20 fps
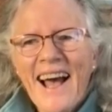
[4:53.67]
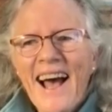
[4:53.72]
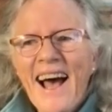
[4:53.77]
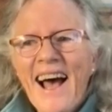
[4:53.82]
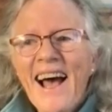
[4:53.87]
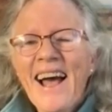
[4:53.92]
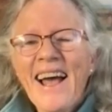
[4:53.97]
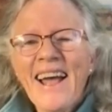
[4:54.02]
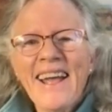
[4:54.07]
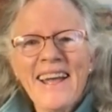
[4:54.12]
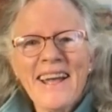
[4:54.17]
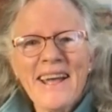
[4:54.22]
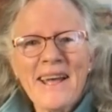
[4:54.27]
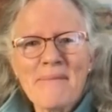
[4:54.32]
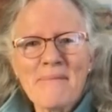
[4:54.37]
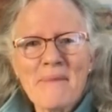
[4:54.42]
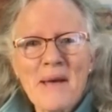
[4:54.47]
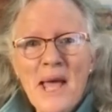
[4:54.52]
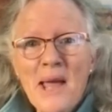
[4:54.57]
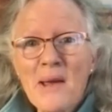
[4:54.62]
I
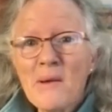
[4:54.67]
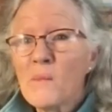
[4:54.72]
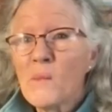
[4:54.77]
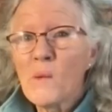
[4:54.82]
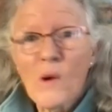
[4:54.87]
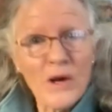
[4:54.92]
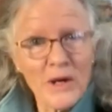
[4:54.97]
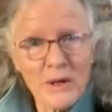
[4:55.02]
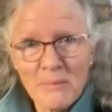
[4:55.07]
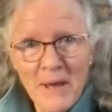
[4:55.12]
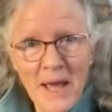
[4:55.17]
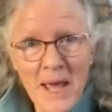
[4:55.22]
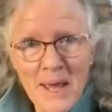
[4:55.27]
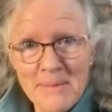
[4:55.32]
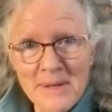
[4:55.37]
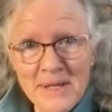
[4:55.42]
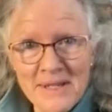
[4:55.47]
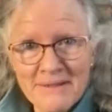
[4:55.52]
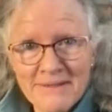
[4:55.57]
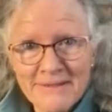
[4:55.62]
am a water
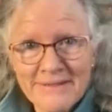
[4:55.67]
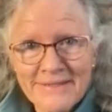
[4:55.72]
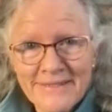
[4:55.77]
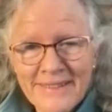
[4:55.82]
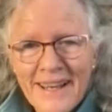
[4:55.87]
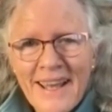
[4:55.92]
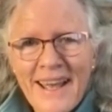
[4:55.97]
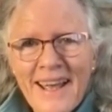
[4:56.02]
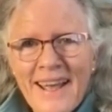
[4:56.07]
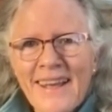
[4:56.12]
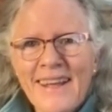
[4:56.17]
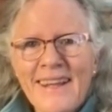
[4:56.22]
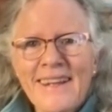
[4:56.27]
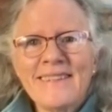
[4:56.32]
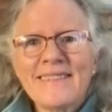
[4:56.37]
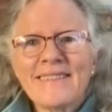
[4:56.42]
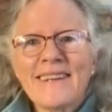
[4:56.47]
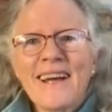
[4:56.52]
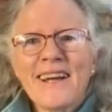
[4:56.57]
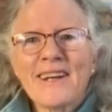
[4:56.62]
baby,
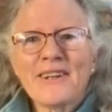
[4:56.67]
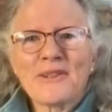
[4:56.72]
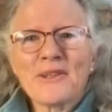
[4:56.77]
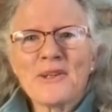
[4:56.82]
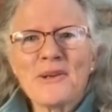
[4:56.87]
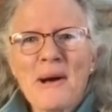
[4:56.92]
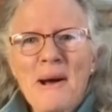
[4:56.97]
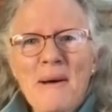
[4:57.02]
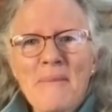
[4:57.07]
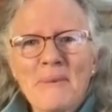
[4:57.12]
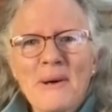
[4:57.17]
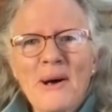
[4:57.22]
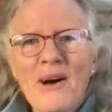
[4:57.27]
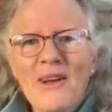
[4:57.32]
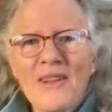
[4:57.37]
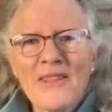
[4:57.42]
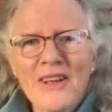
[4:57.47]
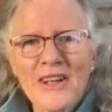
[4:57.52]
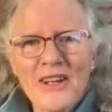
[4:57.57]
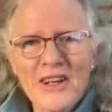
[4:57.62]
and I grew up
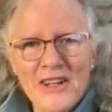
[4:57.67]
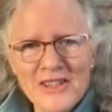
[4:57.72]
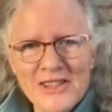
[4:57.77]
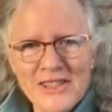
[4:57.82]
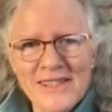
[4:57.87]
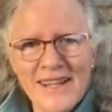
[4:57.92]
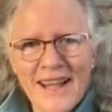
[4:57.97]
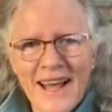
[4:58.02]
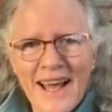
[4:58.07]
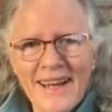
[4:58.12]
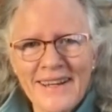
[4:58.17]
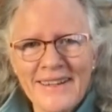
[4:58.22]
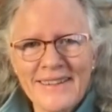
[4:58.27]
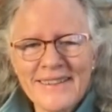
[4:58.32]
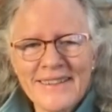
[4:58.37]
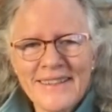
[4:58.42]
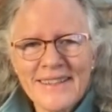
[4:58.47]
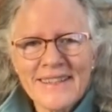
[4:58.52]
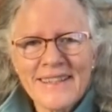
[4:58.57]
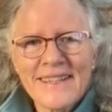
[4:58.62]
on the coastline
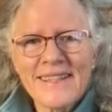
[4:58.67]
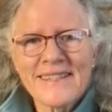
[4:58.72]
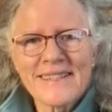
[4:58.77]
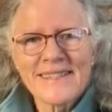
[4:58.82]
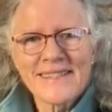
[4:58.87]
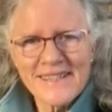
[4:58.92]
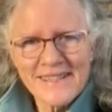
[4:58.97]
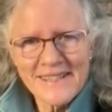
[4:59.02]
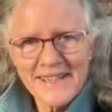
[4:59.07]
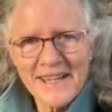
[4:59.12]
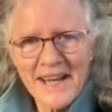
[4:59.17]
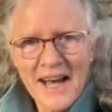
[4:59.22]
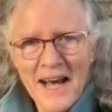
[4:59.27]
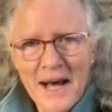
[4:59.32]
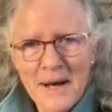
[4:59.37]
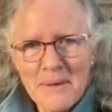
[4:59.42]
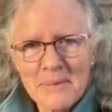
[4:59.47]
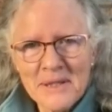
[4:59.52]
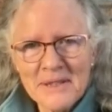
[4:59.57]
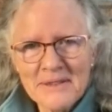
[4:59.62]
in Sydney
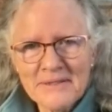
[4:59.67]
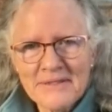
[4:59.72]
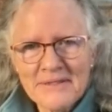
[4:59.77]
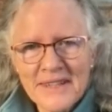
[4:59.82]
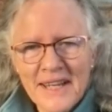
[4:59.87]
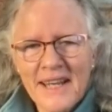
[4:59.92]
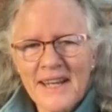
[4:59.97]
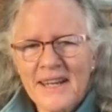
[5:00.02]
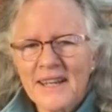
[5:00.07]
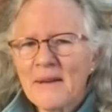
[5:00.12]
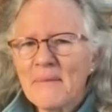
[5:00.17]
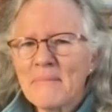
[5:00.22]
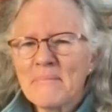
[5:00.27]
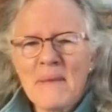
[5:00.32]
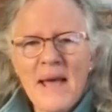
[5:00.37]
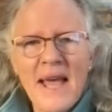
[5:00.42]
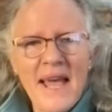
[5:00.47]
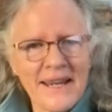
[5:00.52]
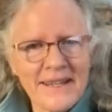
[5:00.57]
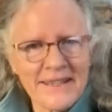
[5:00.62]
Harbour, and a
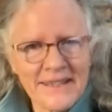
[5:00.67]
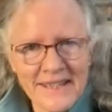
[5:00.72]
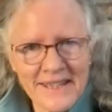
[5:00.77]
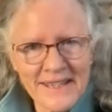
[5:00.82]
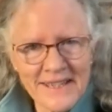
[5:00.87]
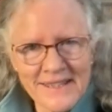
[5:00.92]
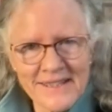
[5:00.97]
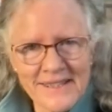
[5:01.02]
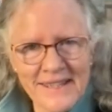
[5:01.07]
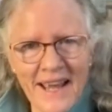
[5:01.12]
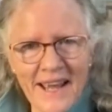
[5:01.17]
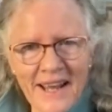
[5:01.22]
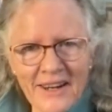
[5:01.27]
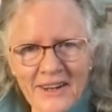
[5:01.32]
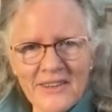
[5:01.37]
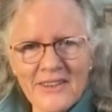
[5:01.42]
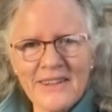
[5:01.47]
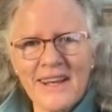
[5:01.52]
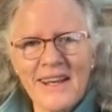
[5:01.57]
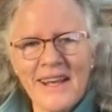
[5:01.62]
mad keen
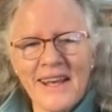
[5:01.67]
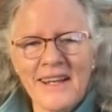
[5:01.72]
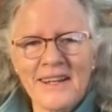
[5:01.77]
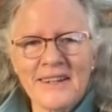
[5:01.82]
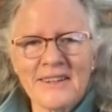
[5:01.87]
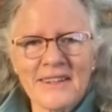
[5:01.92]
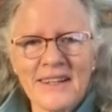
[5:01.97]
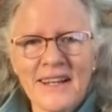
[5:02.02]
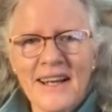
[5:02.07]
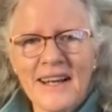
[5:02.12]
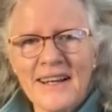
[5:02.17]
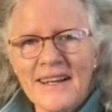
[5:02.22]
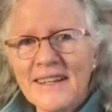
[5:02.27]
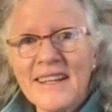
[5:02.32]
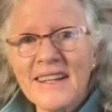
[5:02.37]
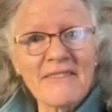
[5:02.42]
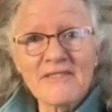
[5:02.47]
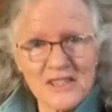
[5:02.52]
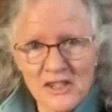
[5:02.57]
sailor and loved to